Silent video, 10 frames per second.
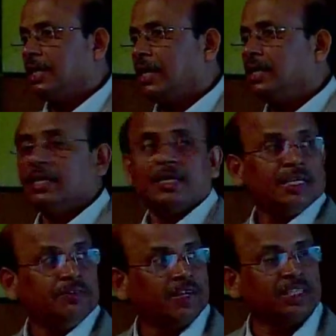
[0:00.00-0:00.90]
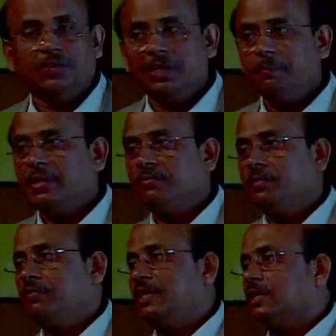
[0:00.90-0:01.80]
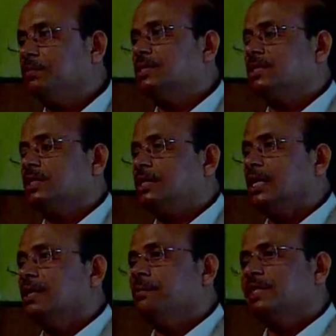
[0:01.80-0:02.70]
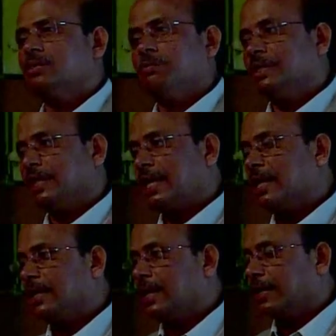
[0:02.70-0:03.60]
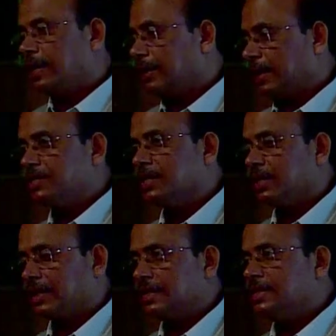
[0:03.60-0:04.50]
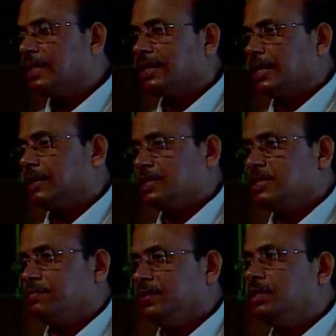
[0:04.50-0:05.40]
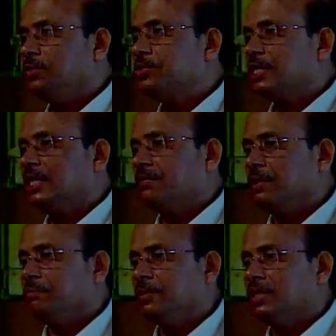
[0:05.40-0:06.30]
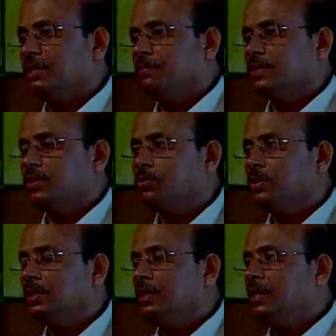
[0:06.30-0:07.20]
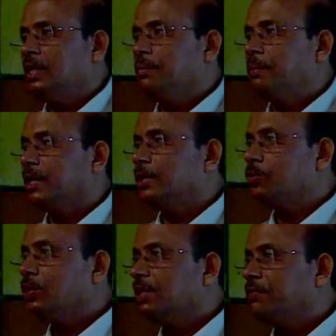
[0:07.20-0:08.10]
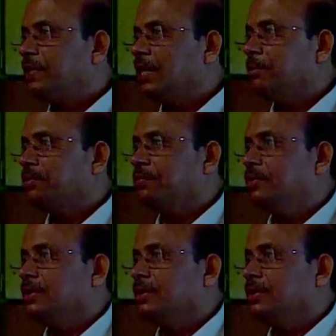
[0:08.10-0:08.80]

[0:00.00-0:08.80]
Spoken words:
And in fact, the whirl flutter was done based upon the classical calculations. We didn't use any FEM there. It was a typical 2-degree freedom of